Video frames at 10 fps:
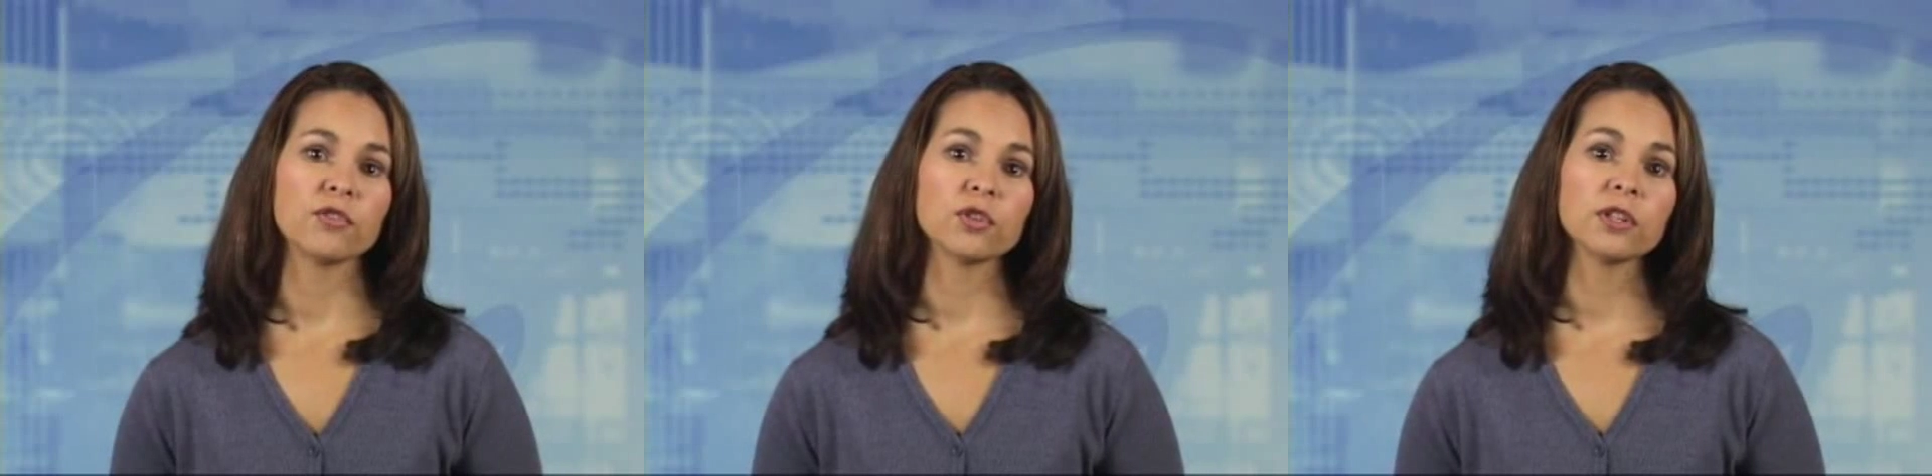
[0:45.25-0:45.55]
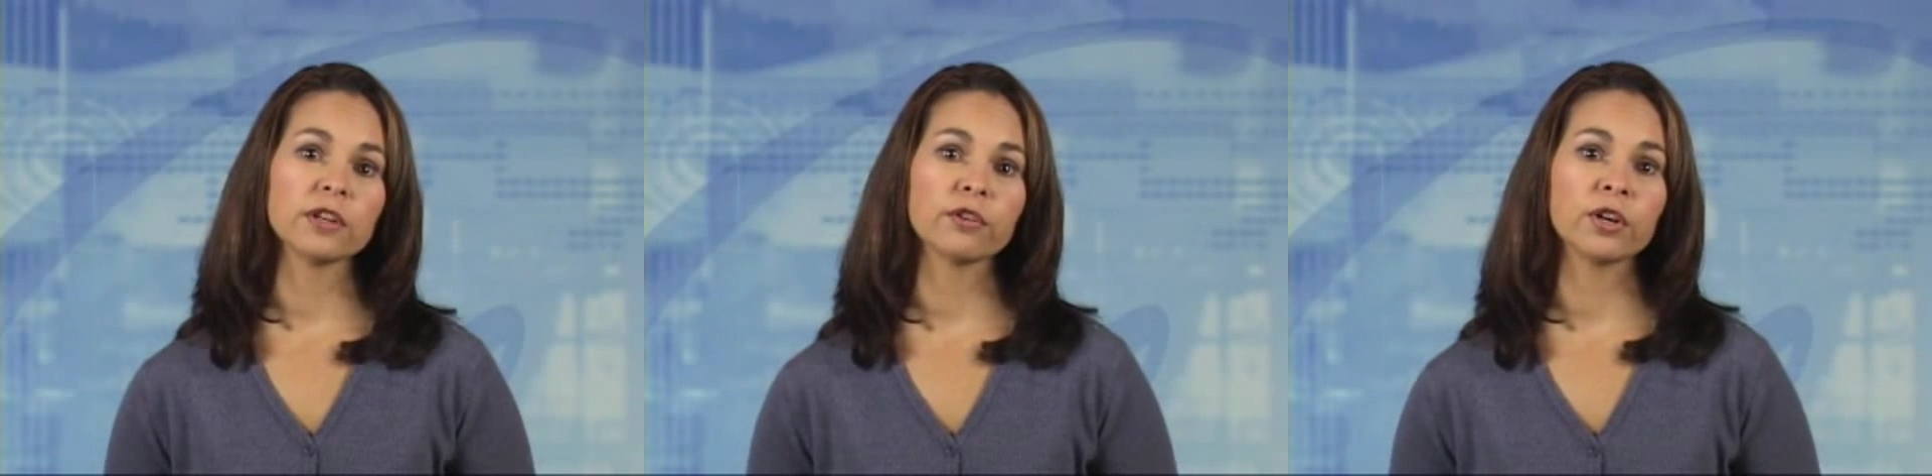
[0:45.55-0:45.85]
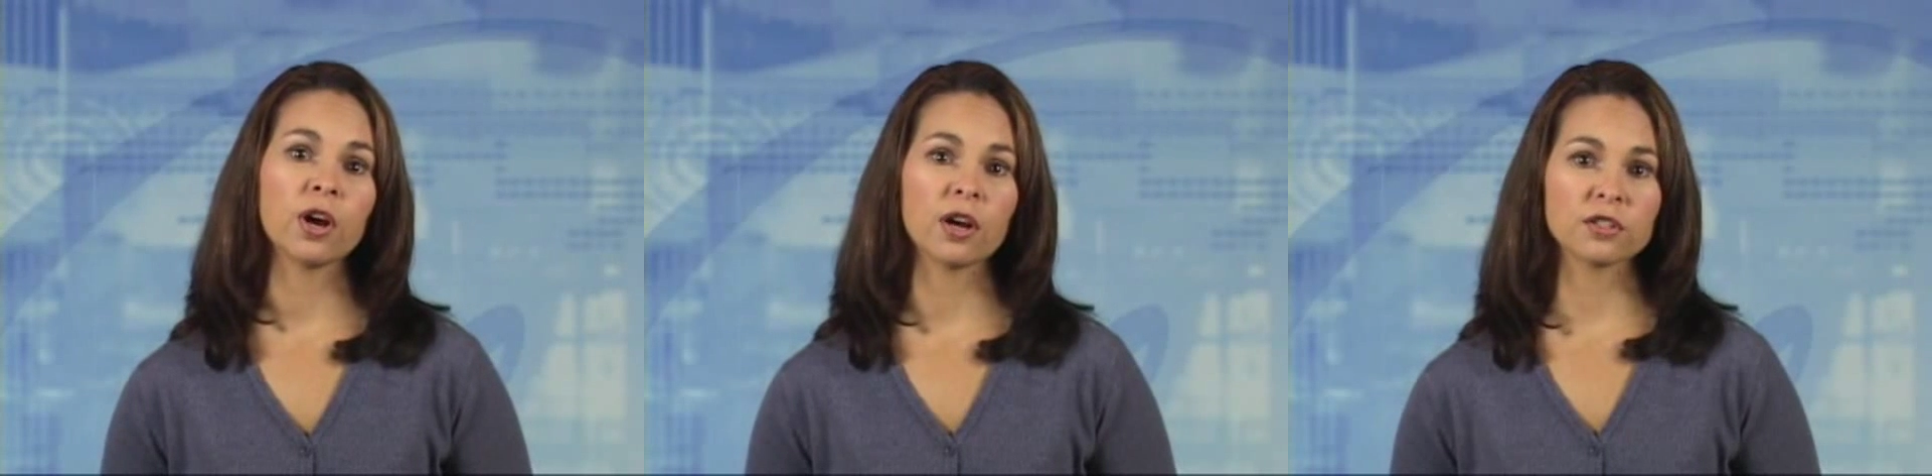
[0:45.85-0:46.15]

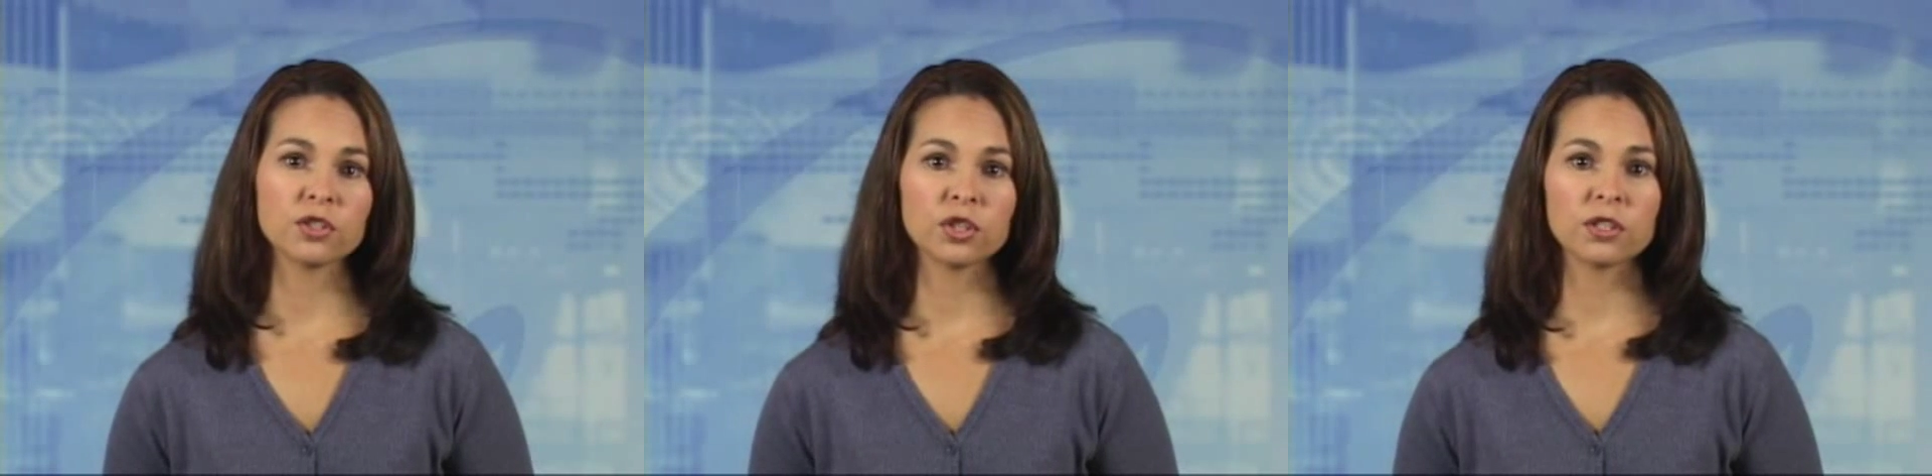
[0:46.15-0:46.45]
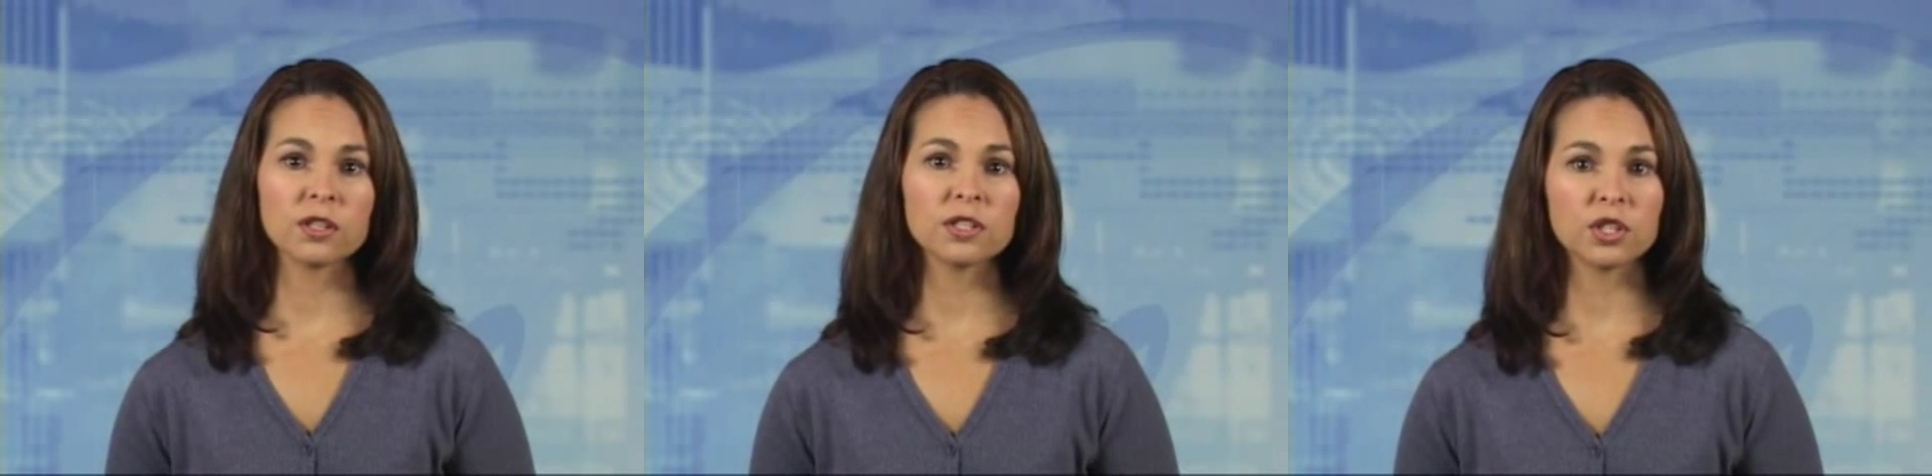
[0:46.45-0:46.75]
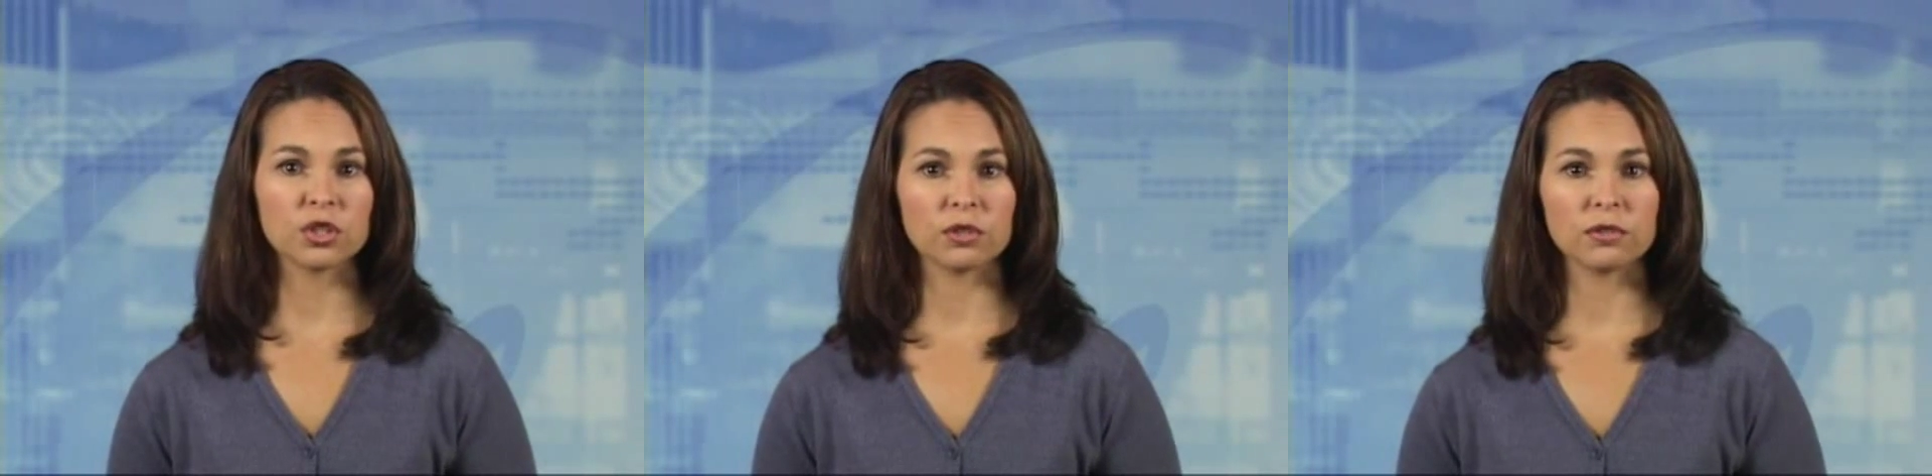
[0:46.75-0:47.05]
delivering oxygen to the
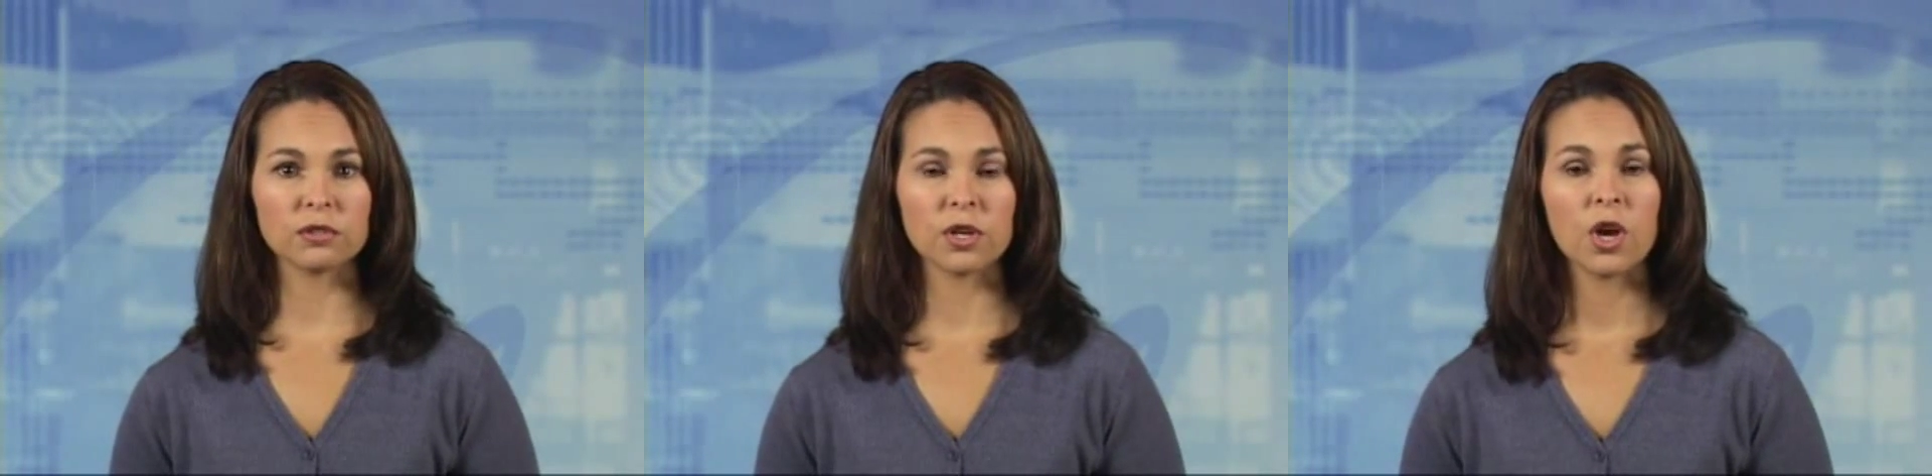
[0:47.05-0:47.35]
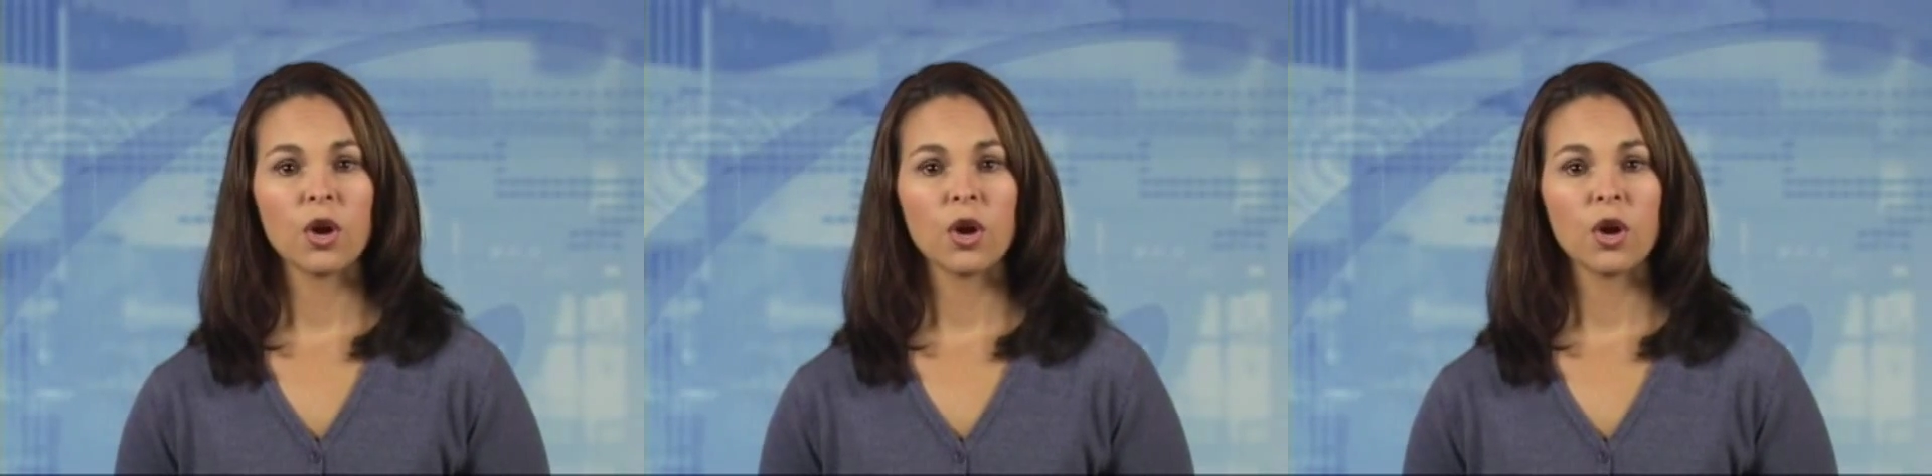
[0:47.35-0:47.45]
tissues,